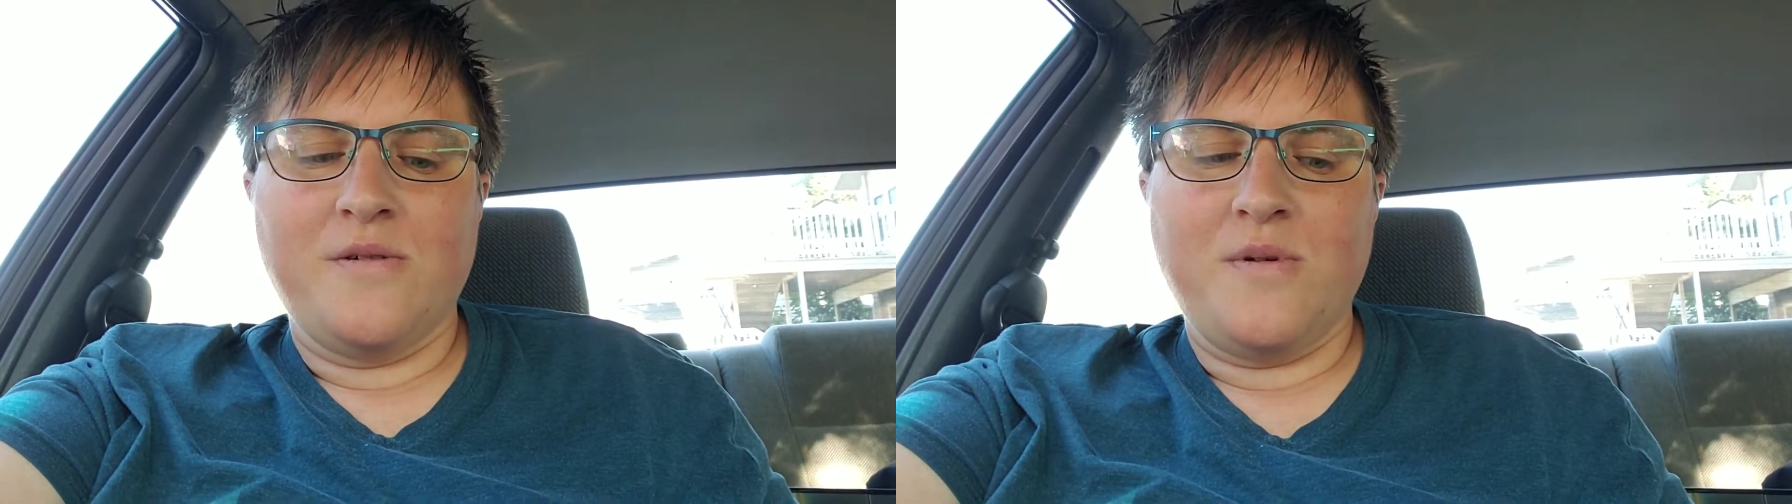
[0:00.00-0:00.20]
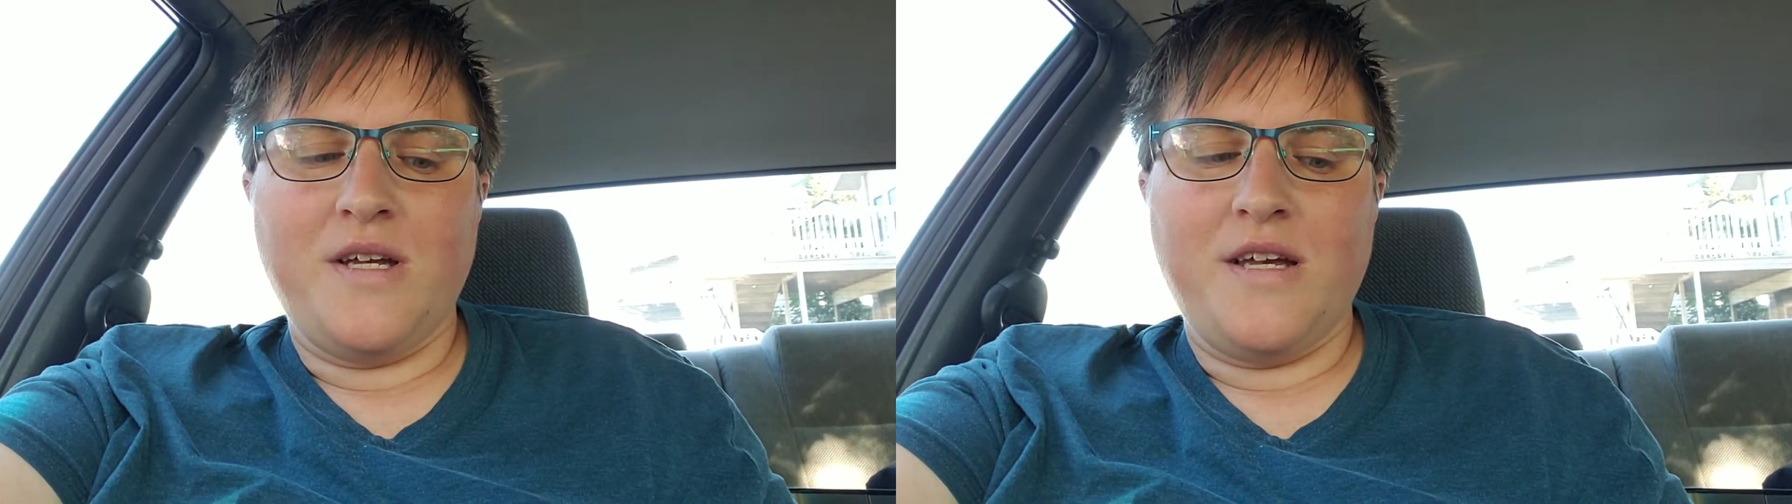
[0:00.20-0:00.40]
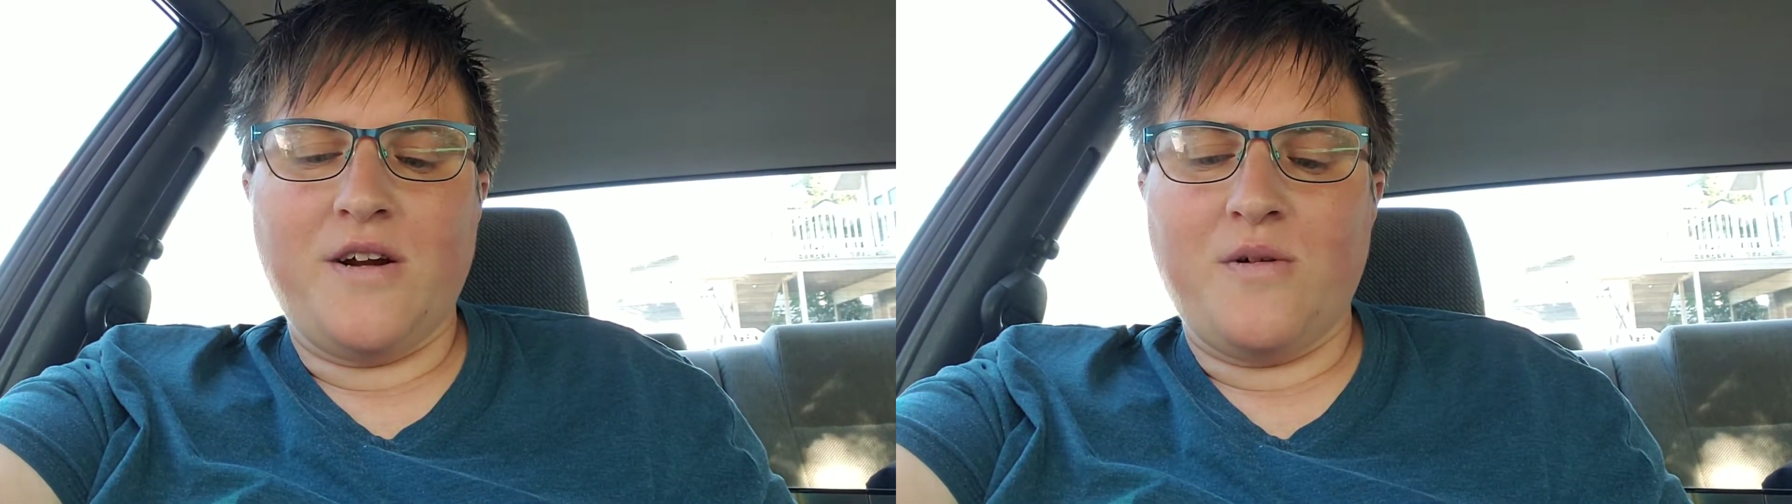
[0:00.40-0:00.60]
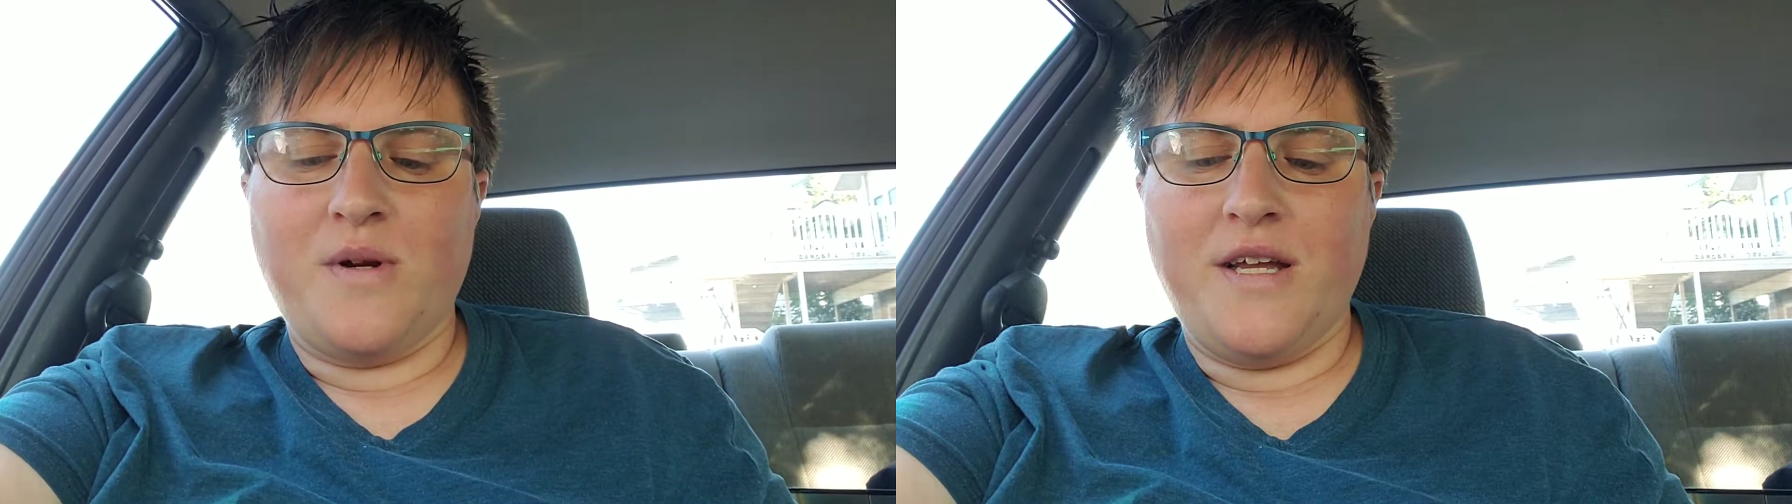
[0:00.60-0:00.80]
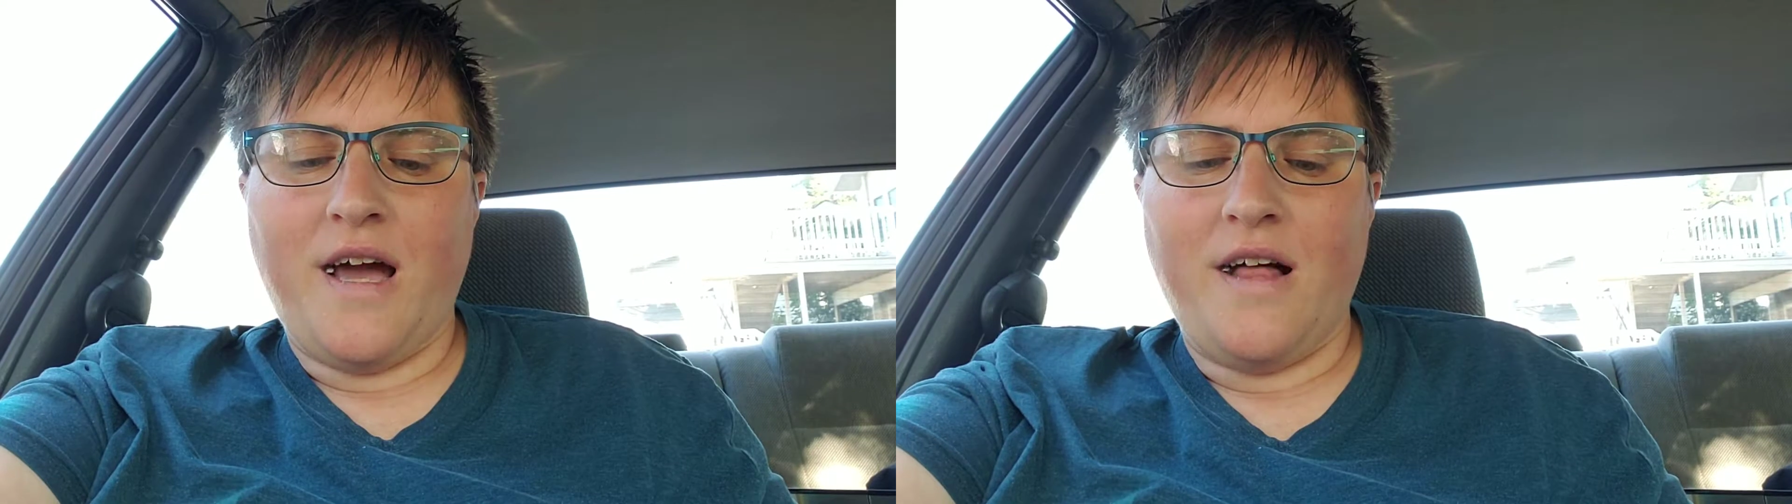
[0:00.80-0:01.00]
We get our
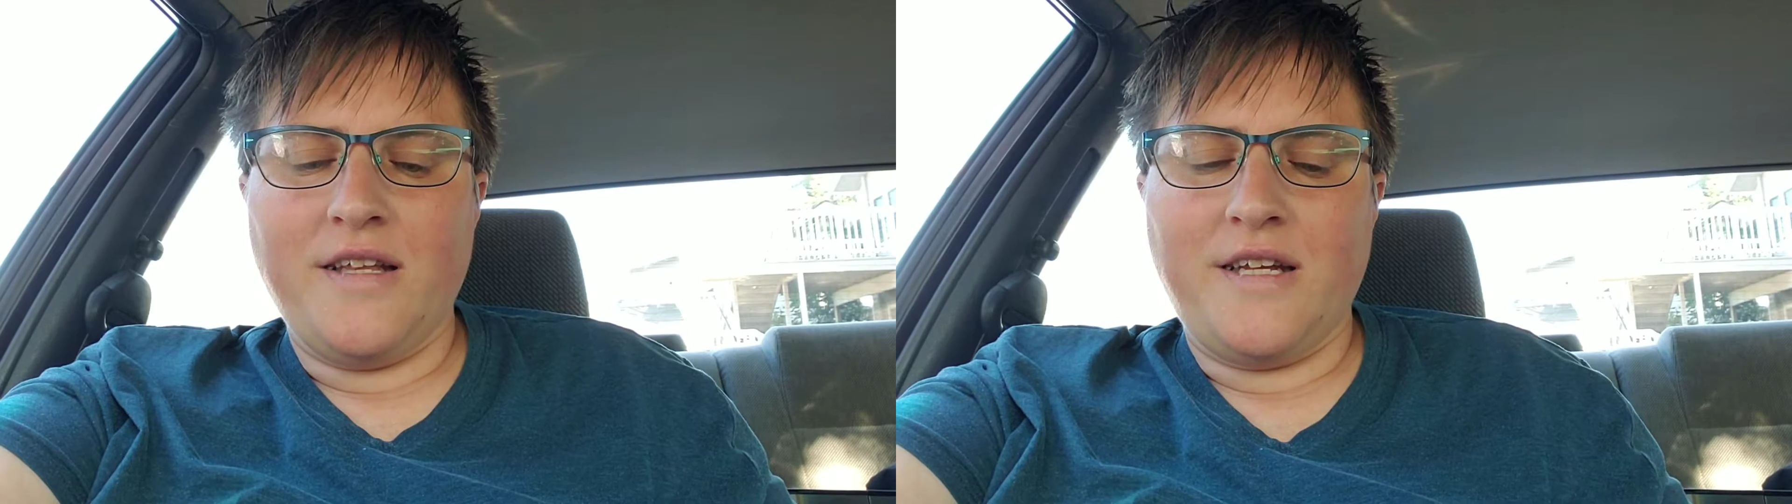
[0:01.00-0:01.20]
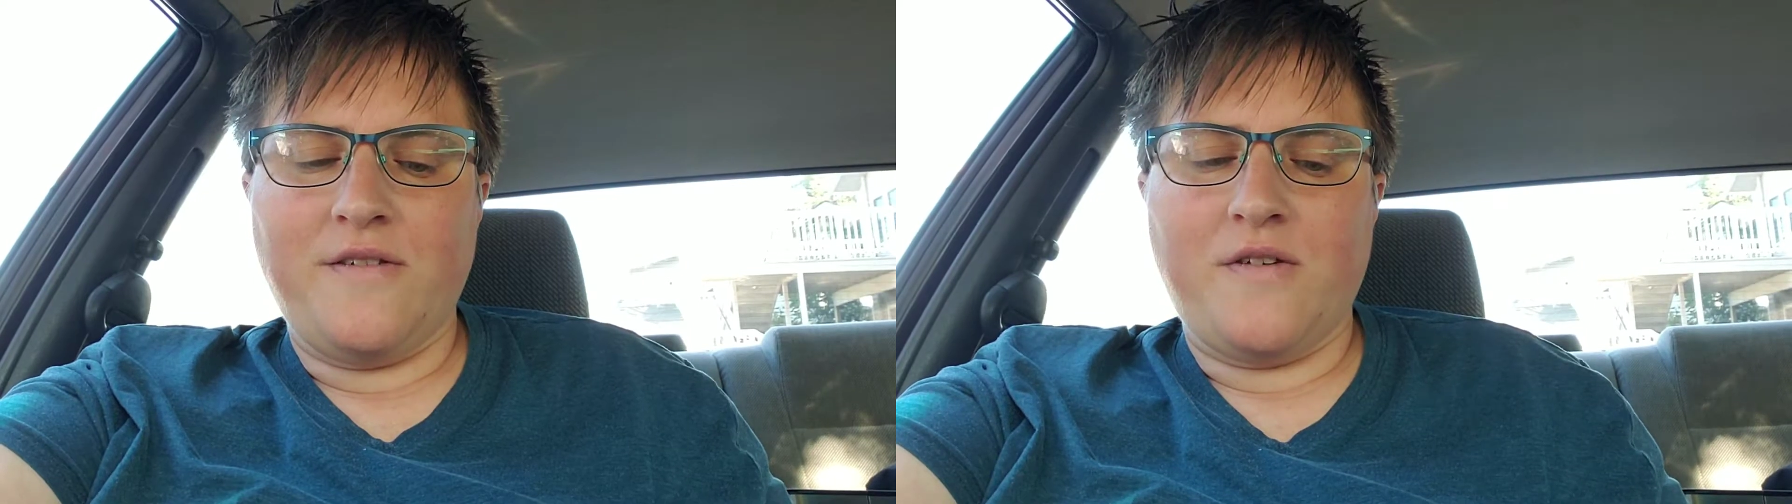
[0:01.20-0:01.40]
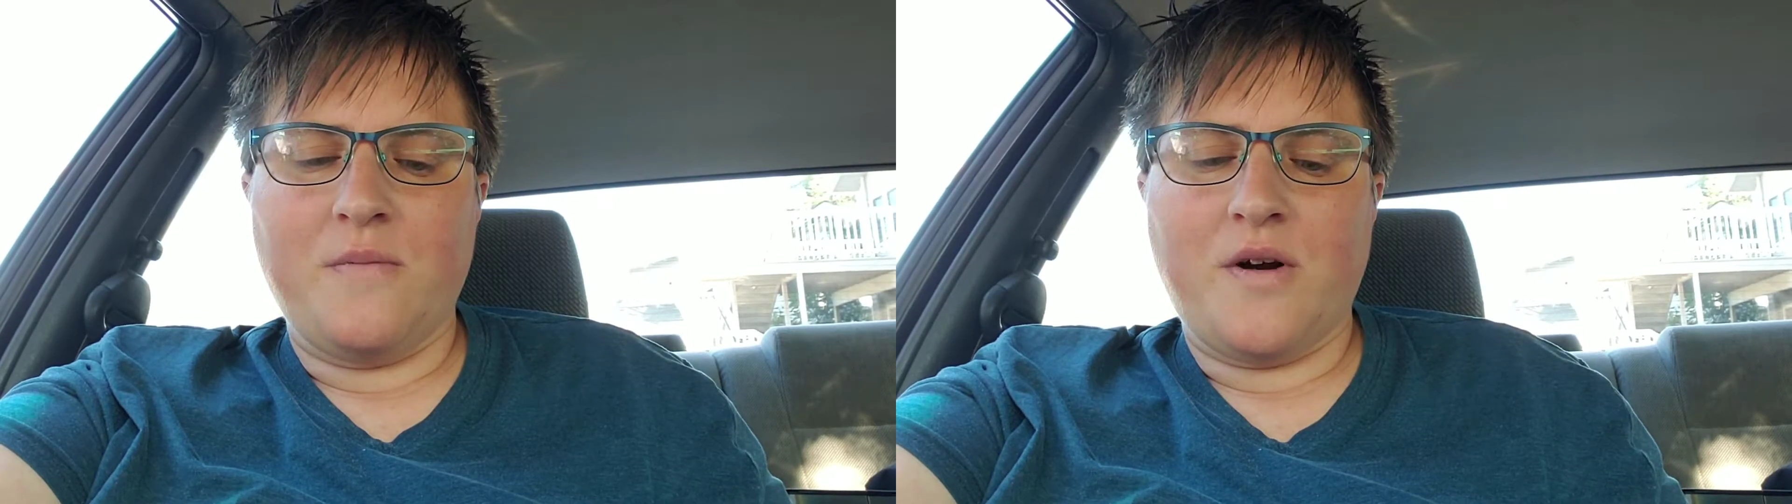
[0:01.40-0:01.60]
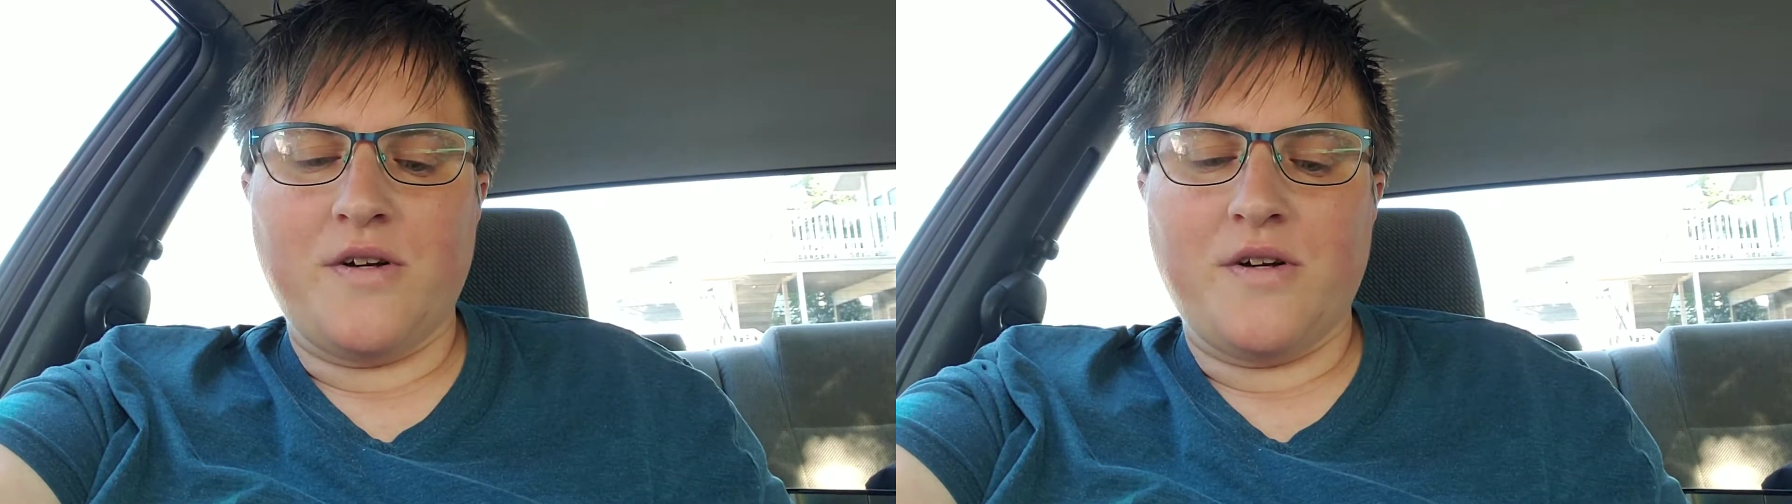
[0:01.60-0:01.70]
reality from